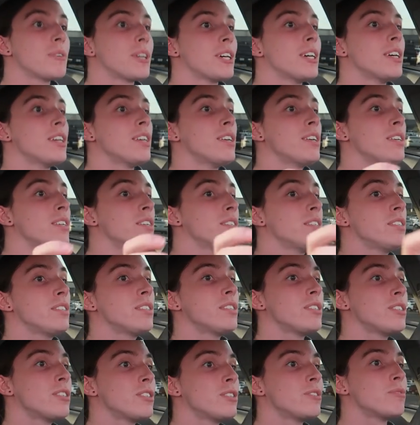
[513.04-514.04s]

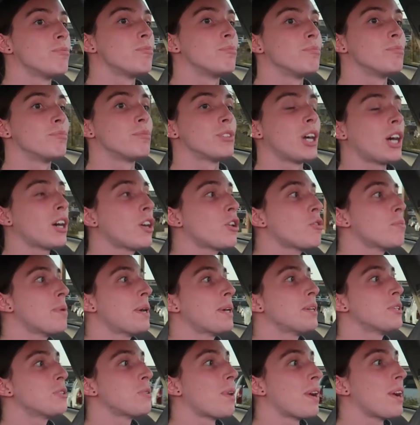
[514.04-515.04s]
Cause Taco
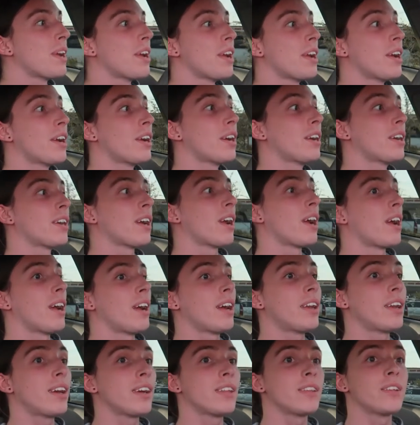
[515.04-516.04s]
Bell's right here
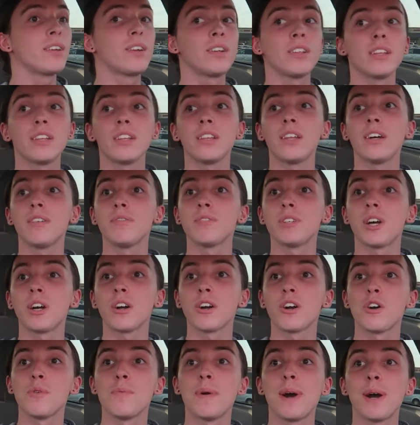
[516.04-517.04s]
and I literally love
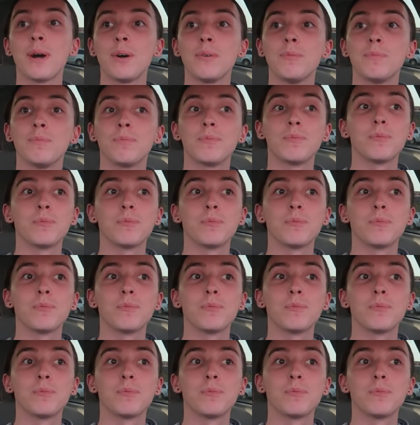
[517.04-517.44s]
Taco Bell.